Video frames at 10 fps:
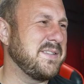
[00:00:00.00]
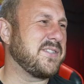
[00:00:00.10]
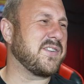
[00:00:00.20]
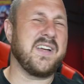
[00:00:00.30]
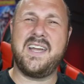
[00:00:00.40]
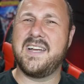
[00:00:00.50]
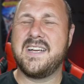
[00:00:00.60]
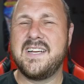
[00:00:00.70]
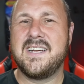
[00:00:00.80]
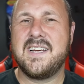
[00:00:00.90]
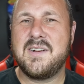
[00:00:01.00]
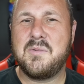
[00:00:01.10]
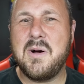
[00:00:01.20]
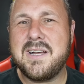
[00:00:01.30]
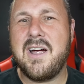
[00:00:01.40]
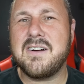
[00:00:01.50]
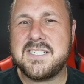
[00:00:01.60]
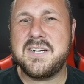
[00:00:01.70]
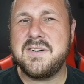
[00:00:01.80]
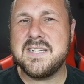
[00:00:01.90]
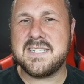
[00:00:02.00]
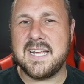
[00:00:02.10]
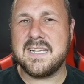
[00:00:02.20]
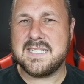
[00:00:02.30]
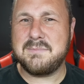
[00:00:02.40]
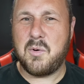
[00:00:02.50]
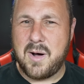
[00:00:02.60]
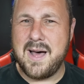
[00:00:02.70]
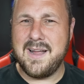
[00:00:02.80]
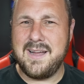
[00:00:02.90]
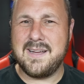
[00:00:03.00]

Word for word: in the tree? What cartoon is it? Is it Moana?